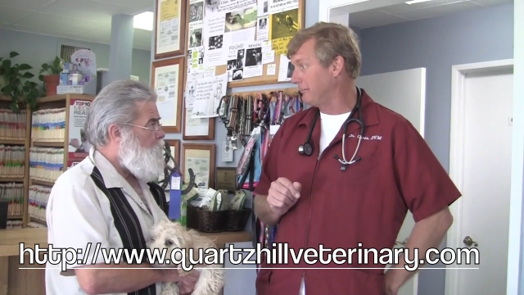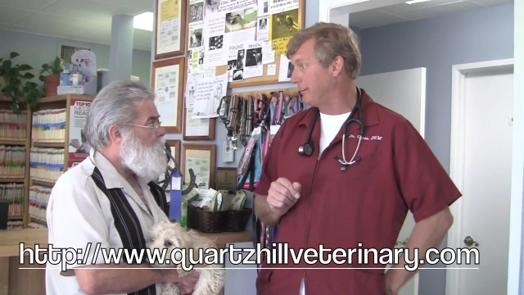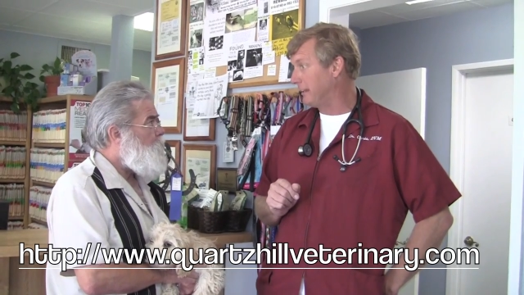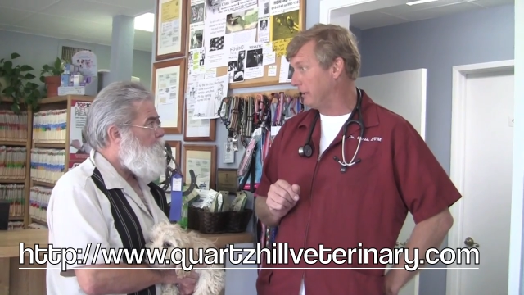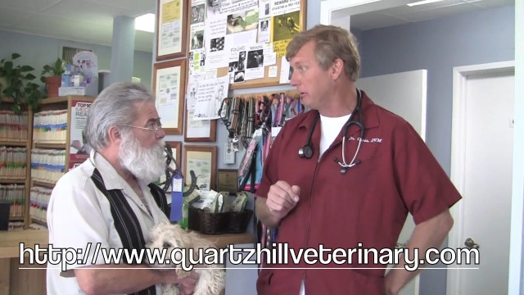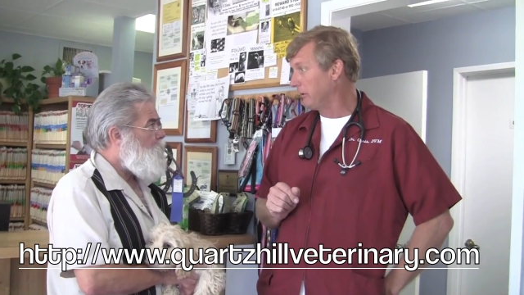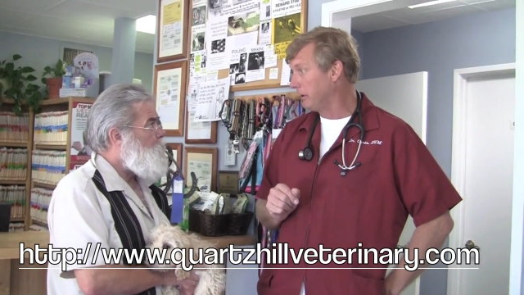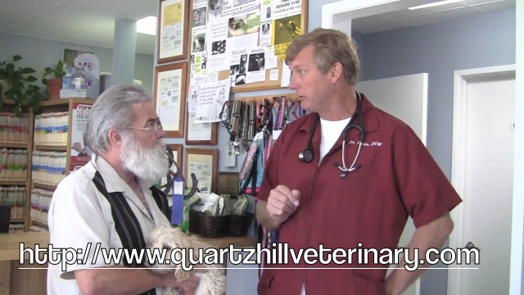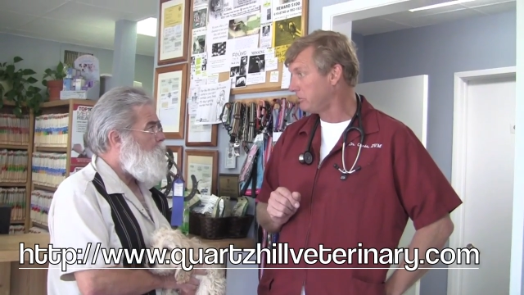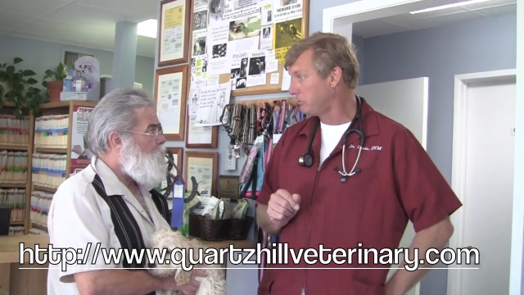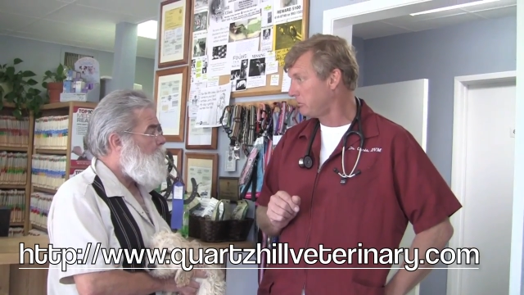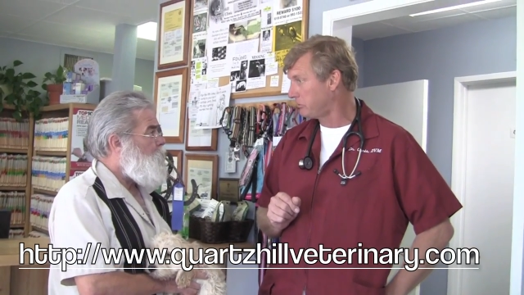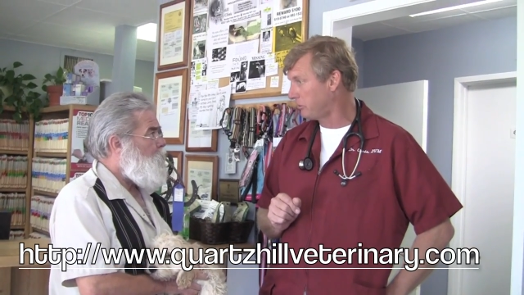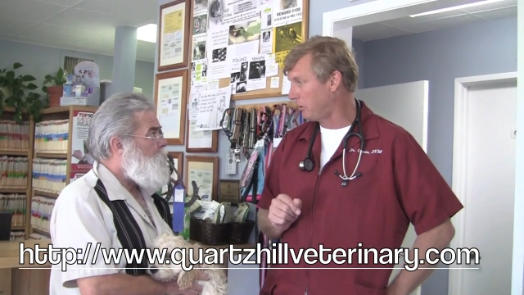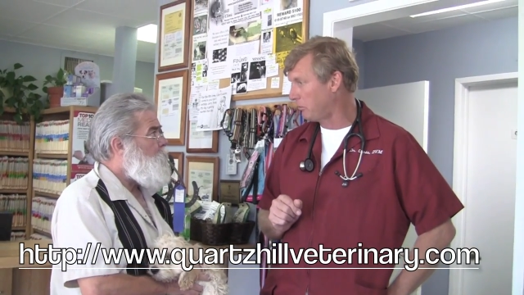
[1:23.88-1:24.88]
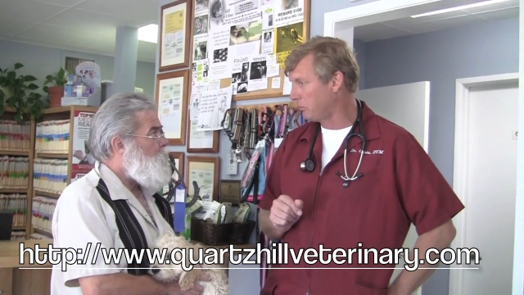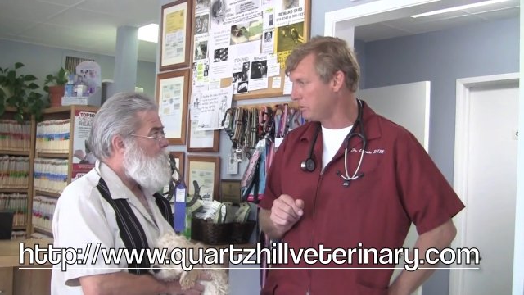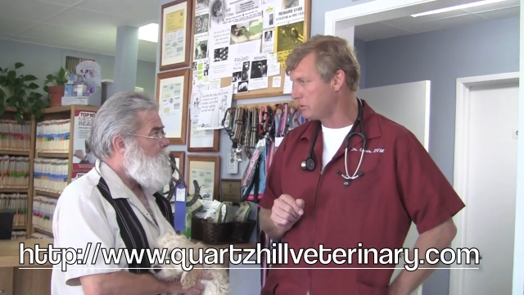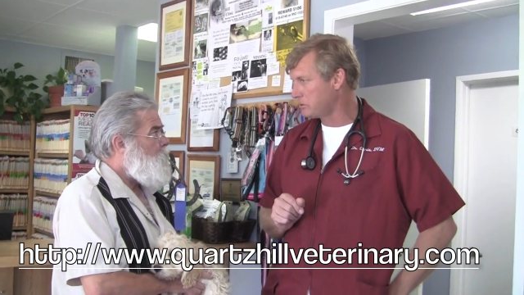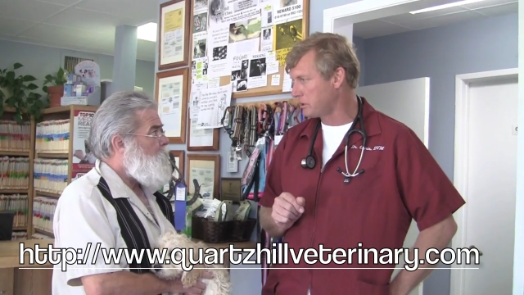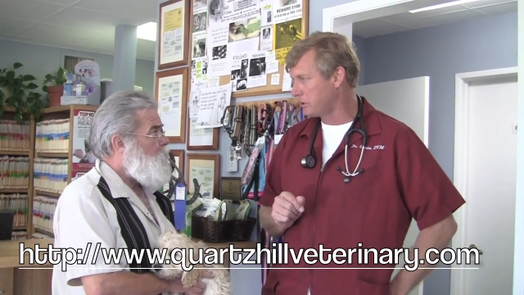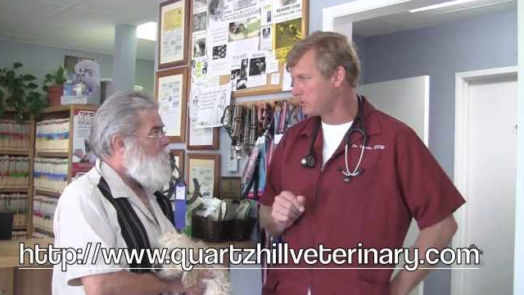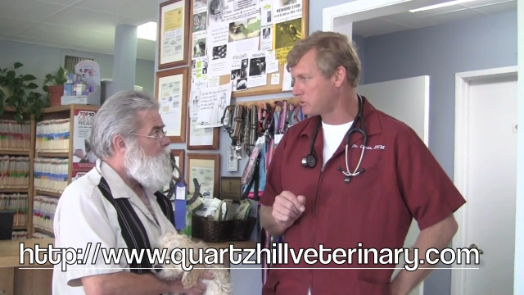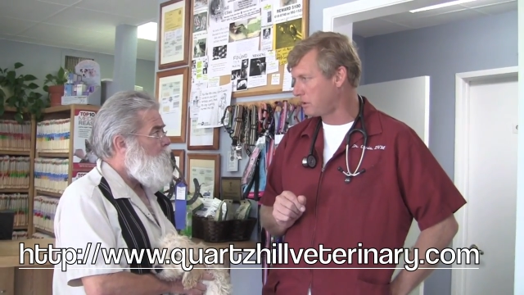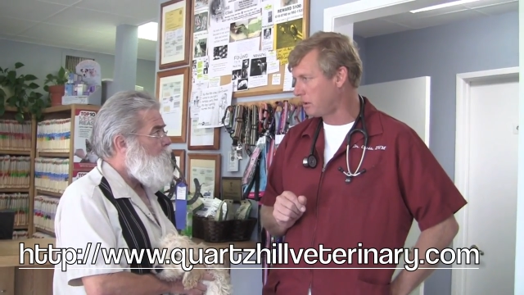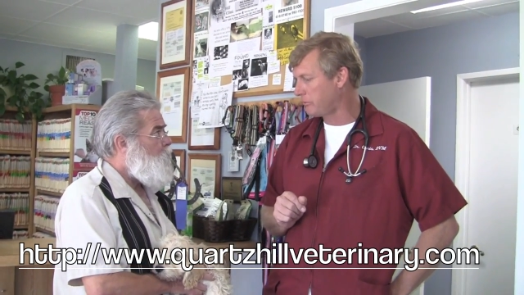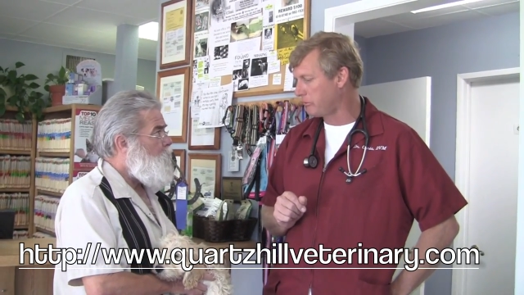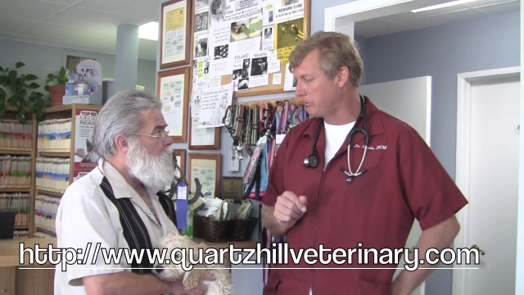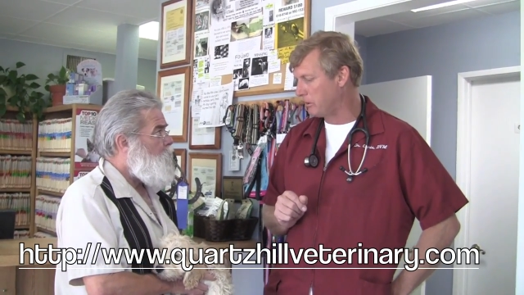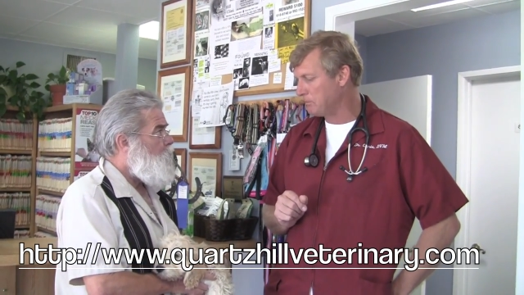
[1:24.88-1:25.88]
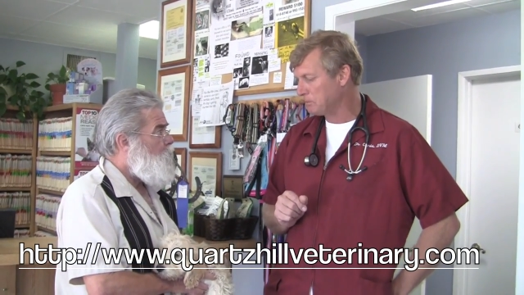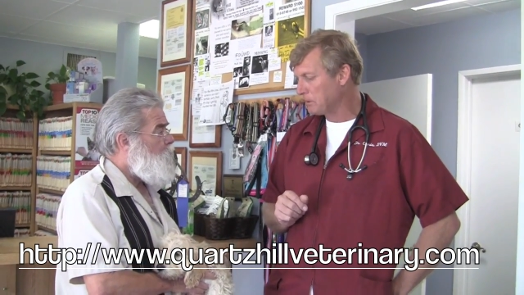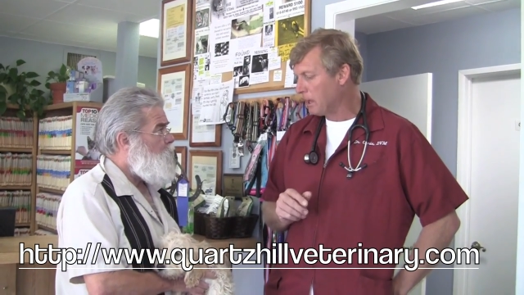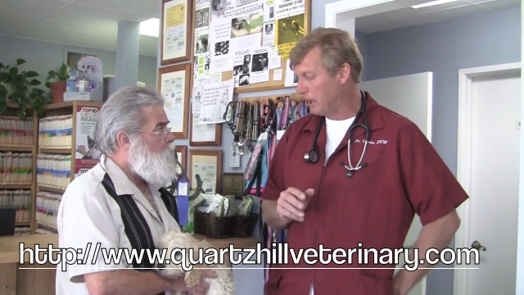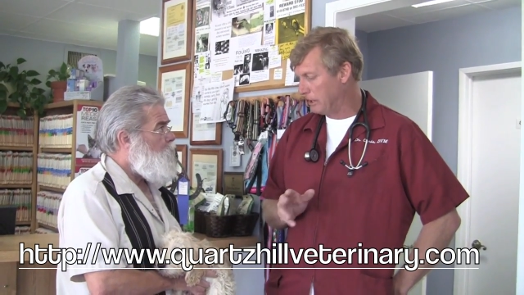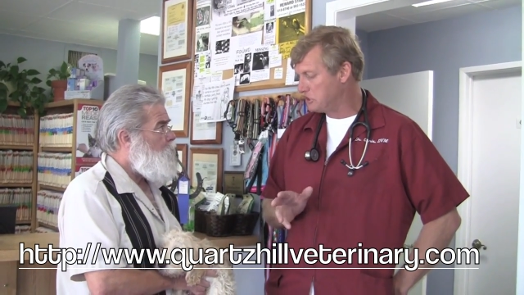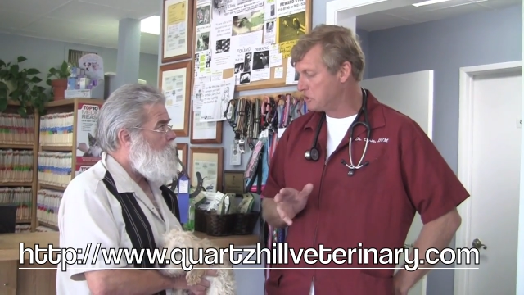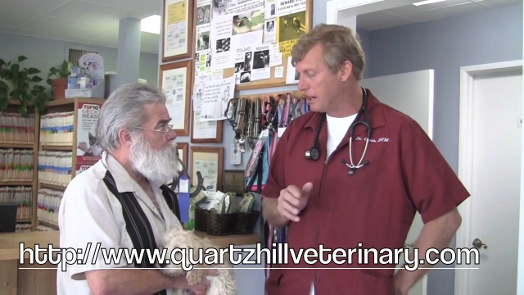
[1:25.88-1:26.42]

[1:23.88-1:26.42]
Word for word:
Speaker 1: of an illness. So we're just going to start from a, a